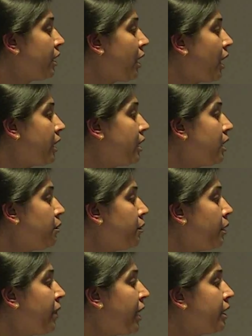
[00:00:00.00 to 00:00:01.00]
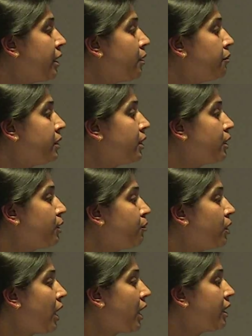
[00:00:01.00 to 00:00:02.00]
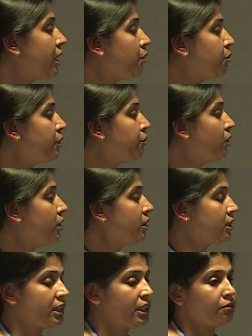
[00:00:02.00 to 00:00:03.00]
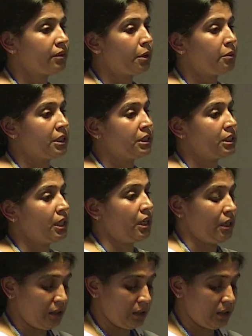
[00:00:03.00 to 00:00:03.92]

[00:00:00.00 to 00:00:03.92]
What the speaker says: higher binding affinity for RDRP for 3' NCR.